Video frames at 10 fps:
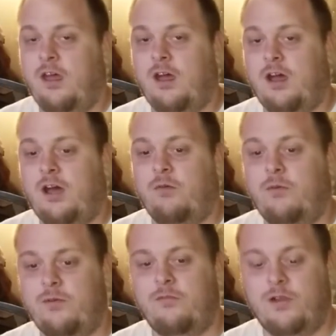Uh, what
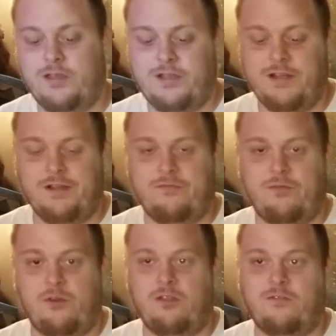we really are here
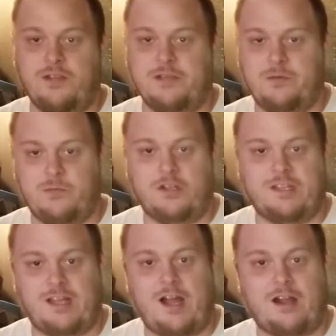for, the reason we bought the
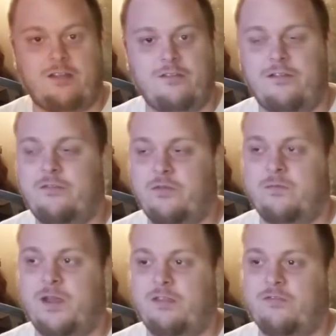locker, the reason we
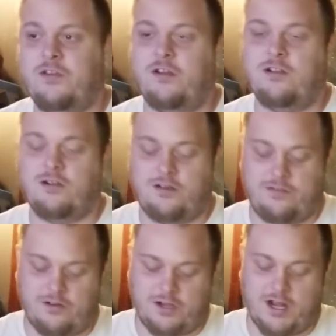spent three hundred
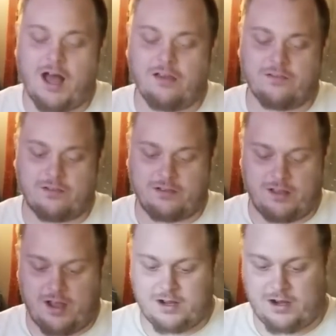thirty dollars on the
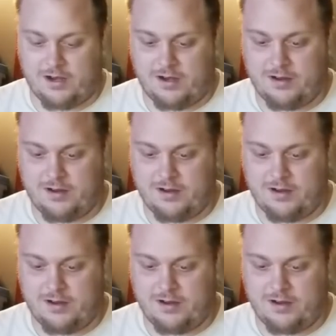locker.